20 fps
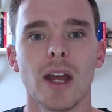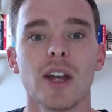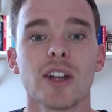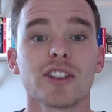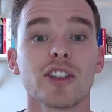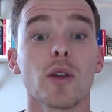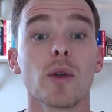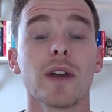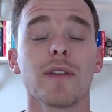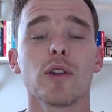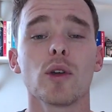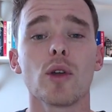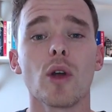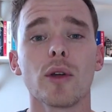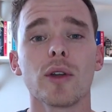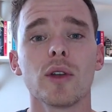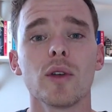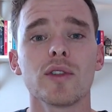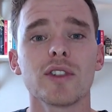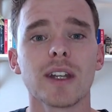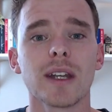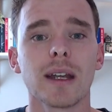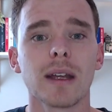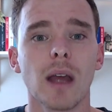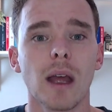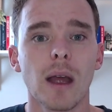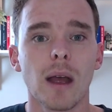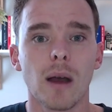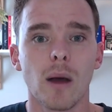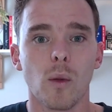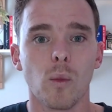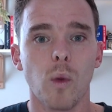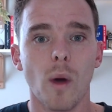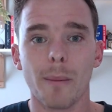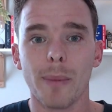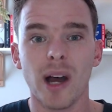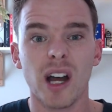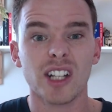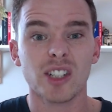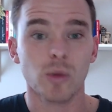So if you're not using
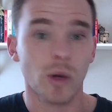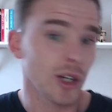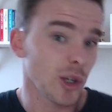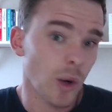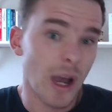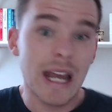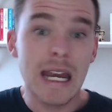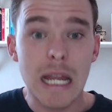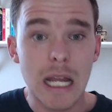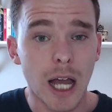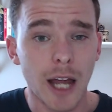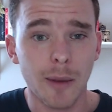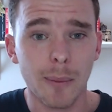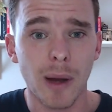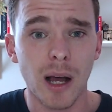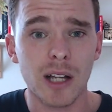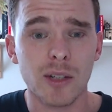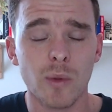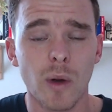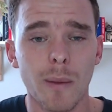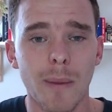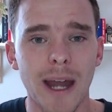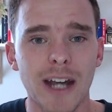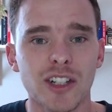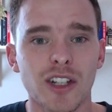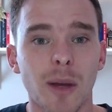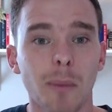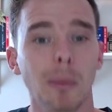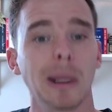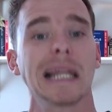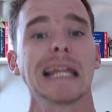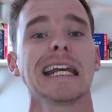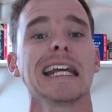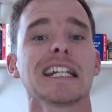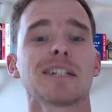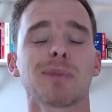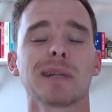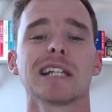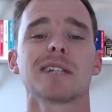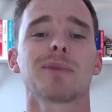1Password or any kind of password manager,
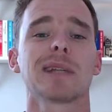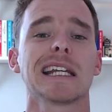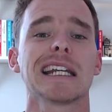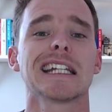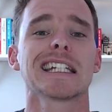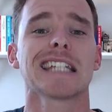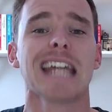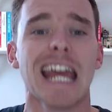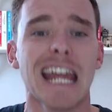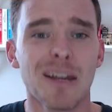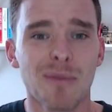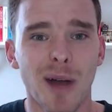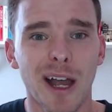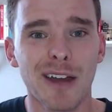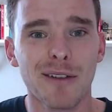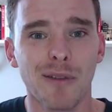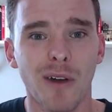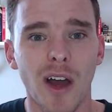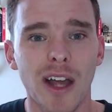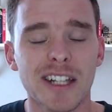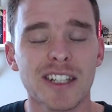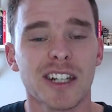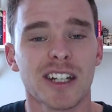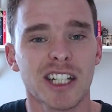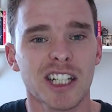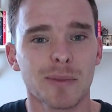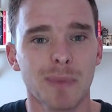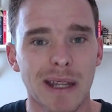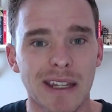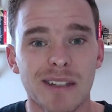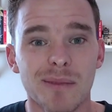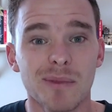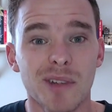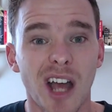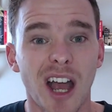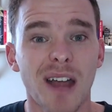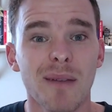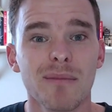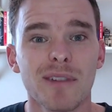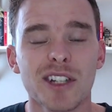please, please, please take my advice. Spend some
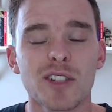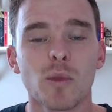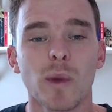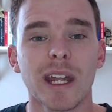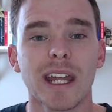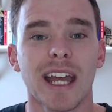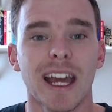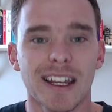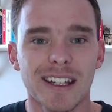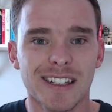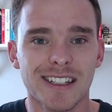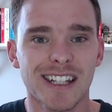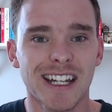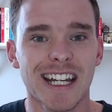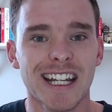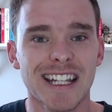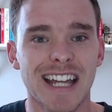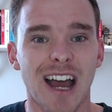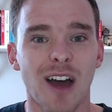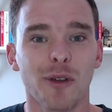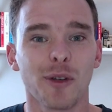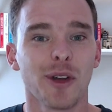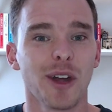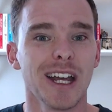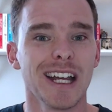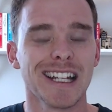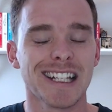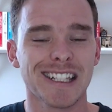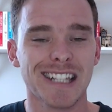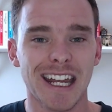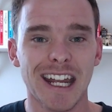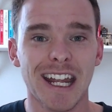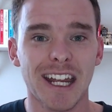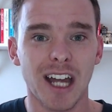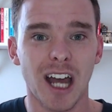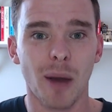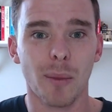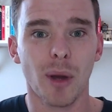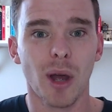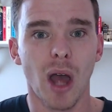time this weekend sitting down, setting it
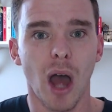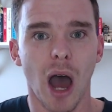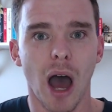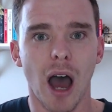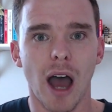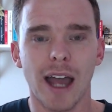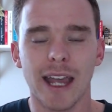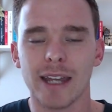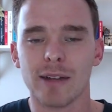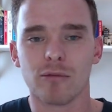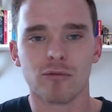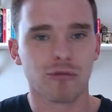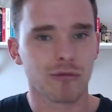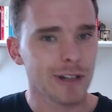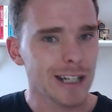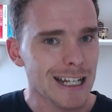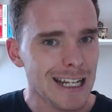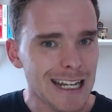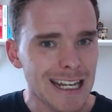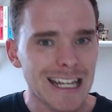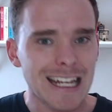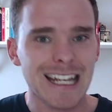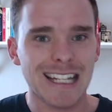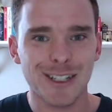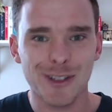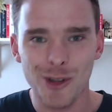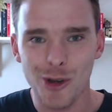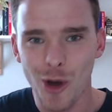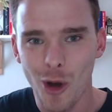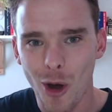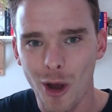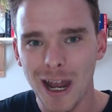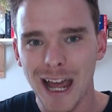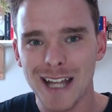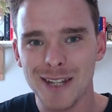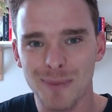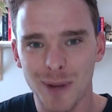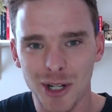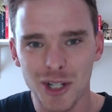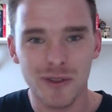up. Uh, it really is not
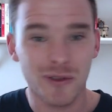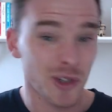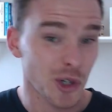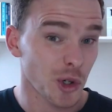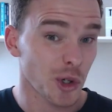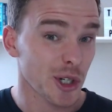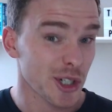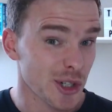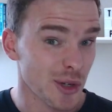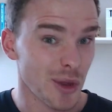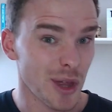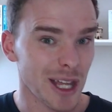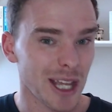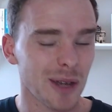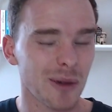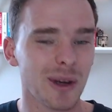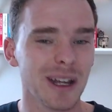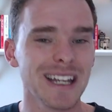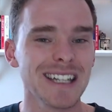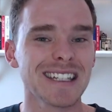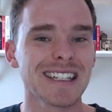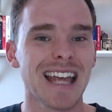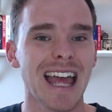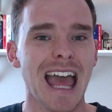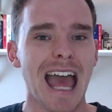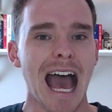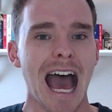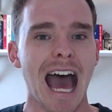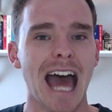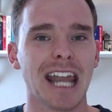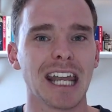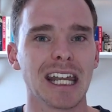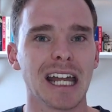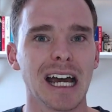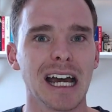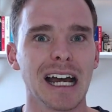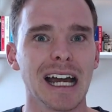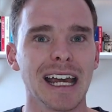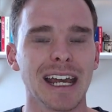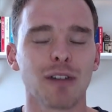as much of a chore as you think it is, and
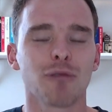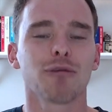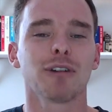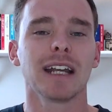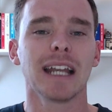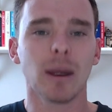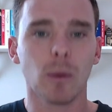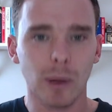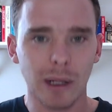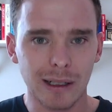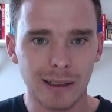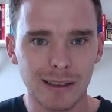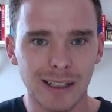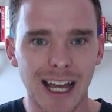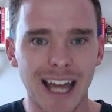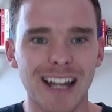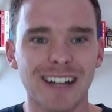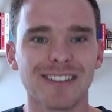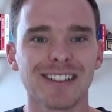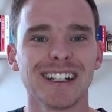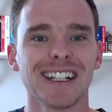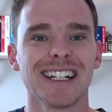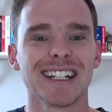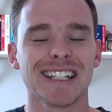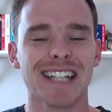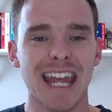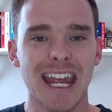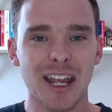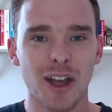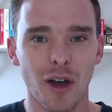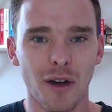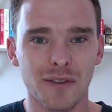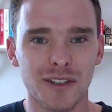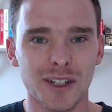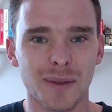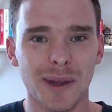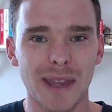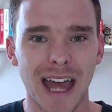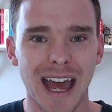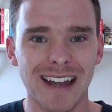uh, it really will kind of take off
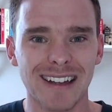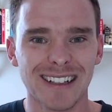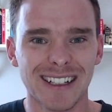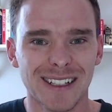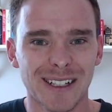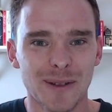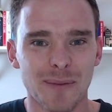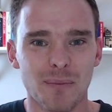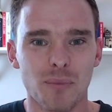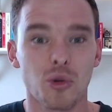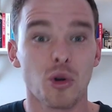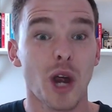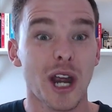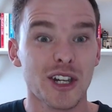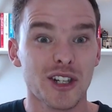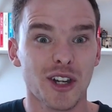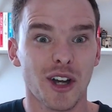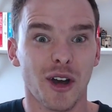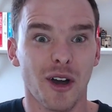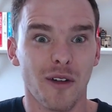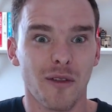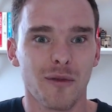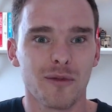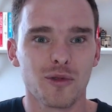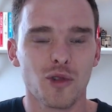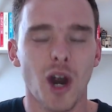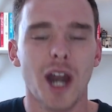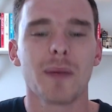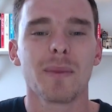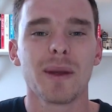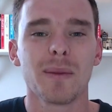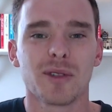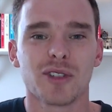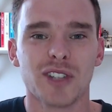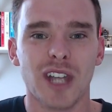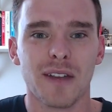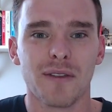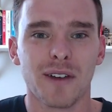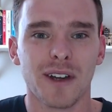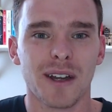some of that pressure of trying to be
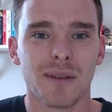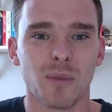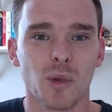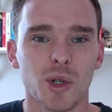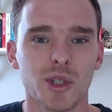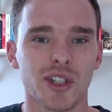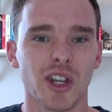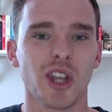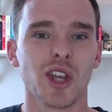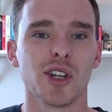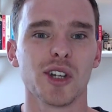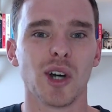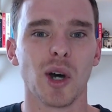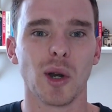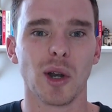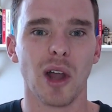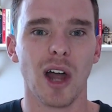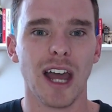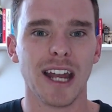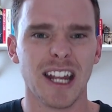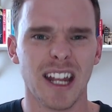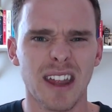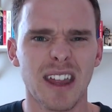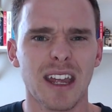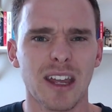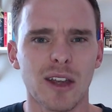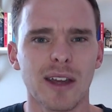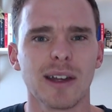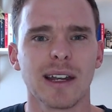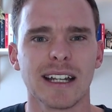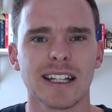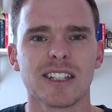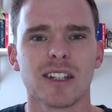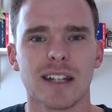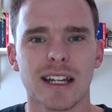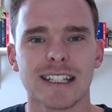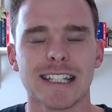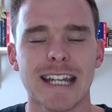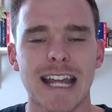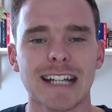safer and more secure online. And I think it's
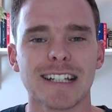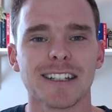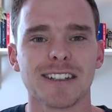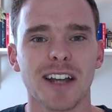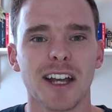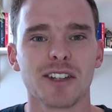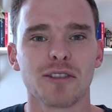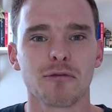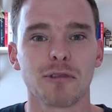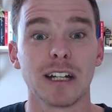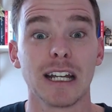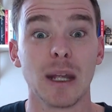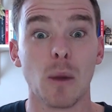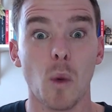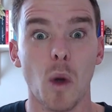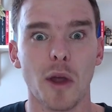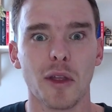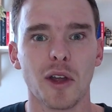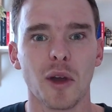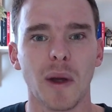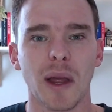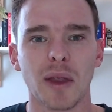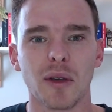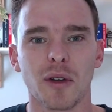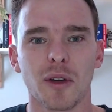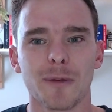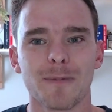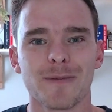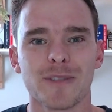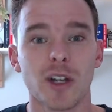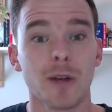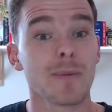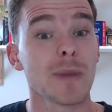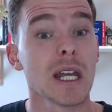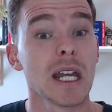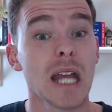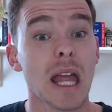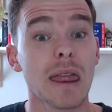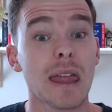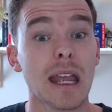it's an exercise really worth going through. So
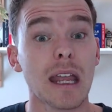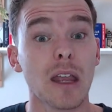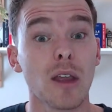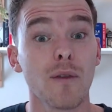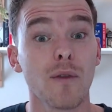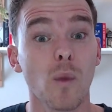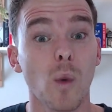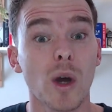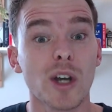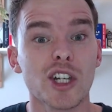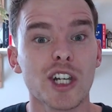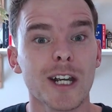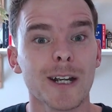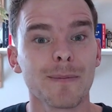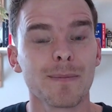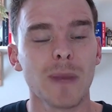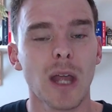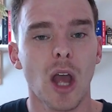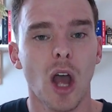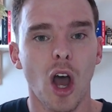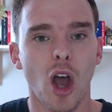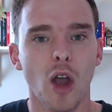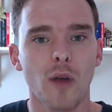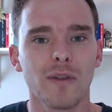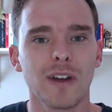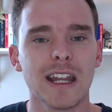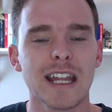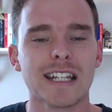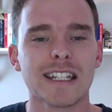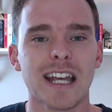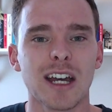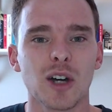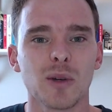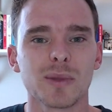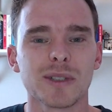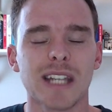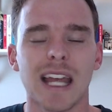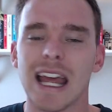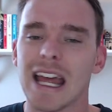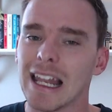thank you for watching. Hopefully this
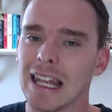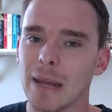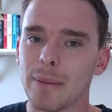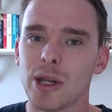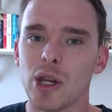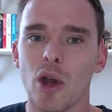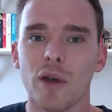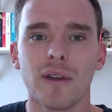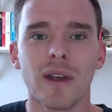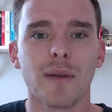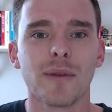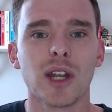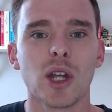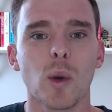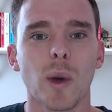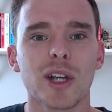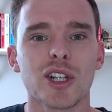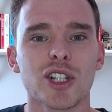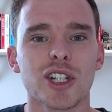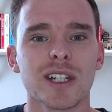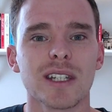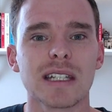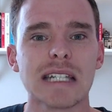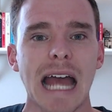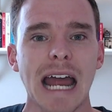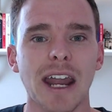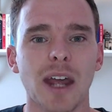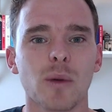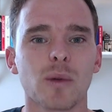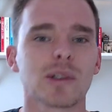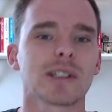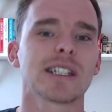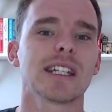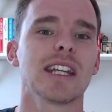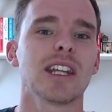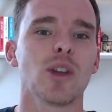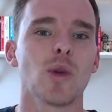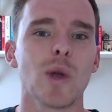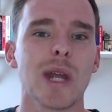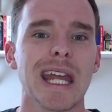helps. Let me know if you have any questions, and I will see
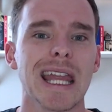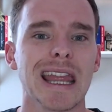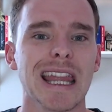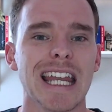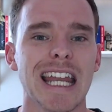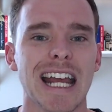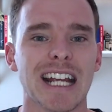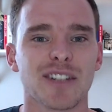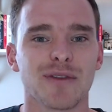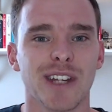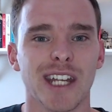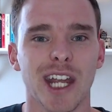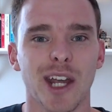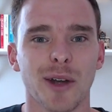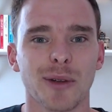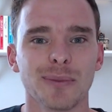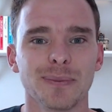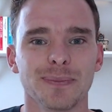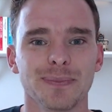you in the next video.